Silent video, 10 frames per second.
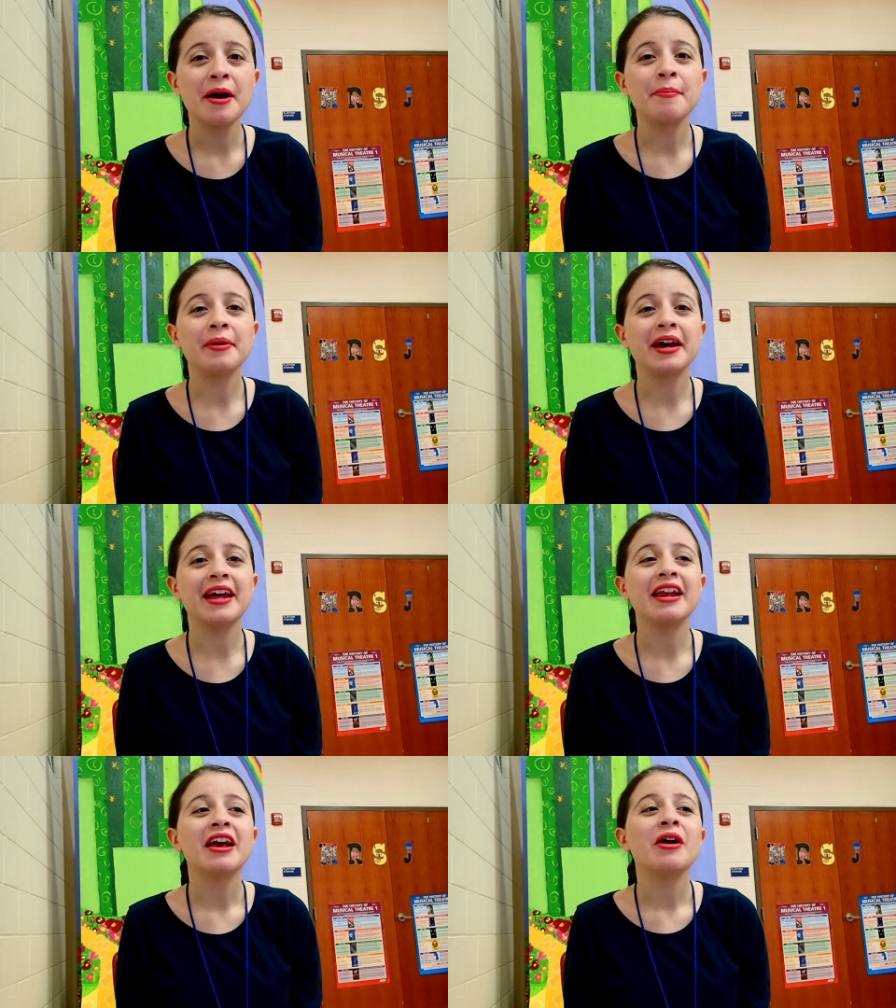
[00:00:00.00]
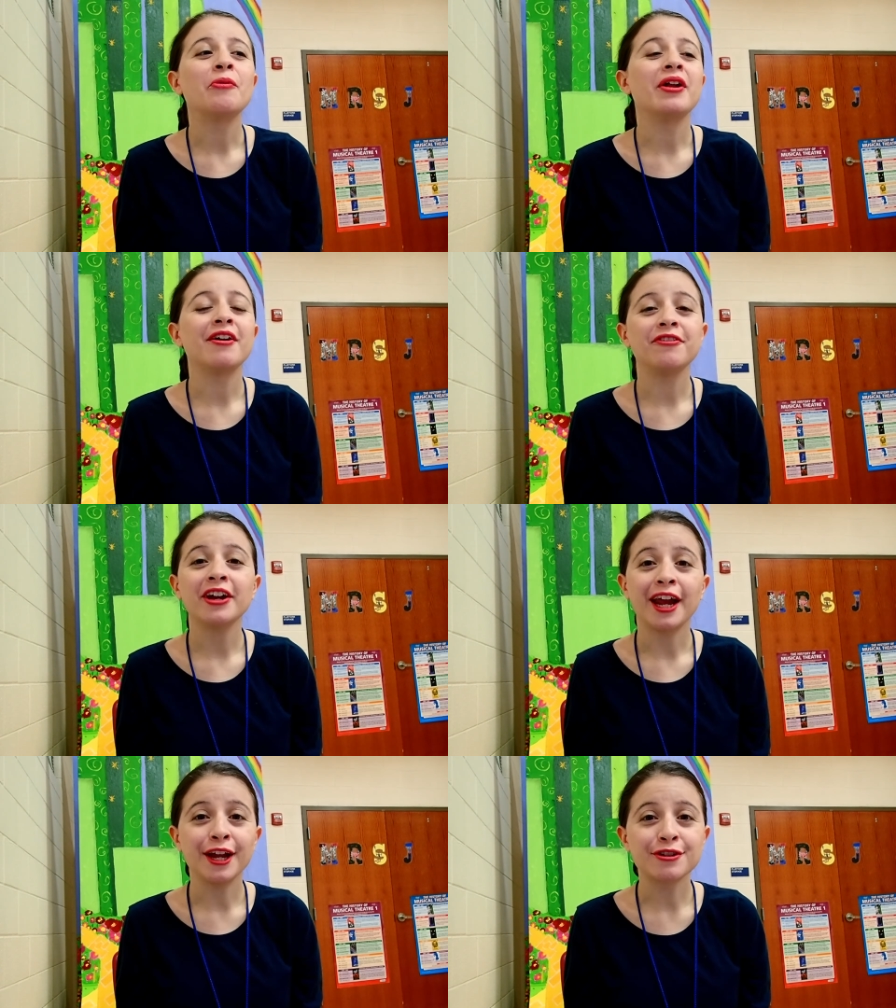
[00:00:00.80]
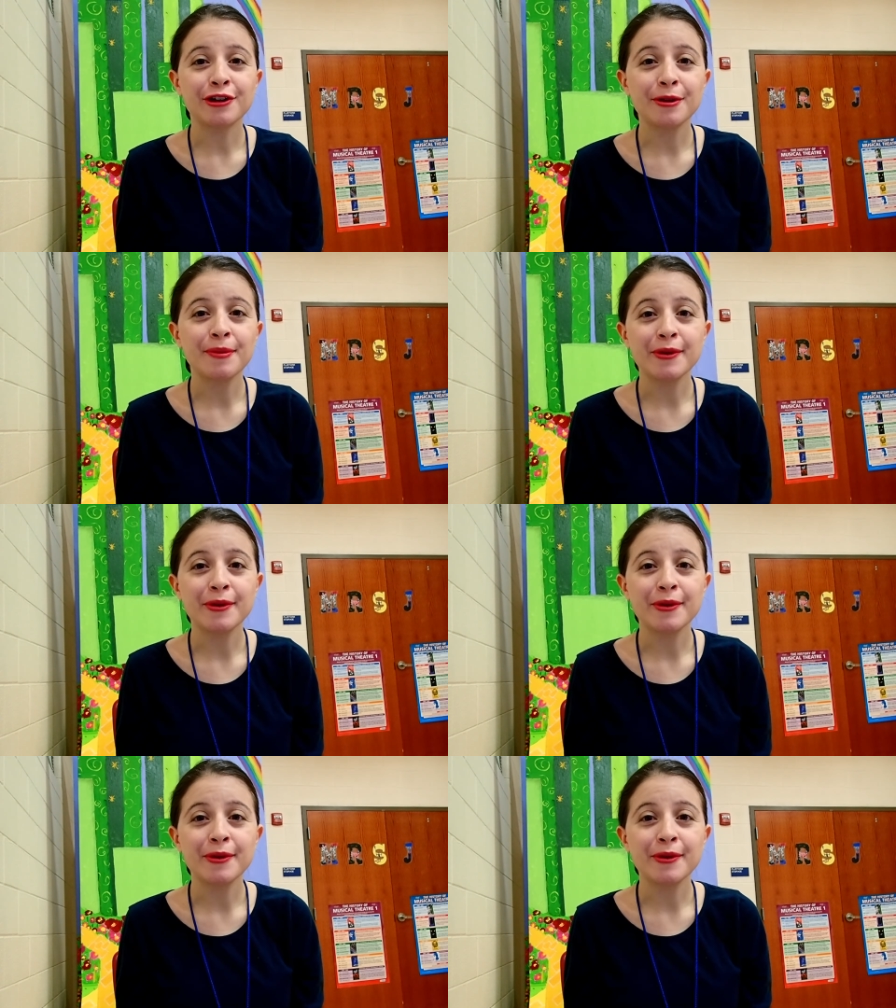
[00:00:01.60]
but whatever age group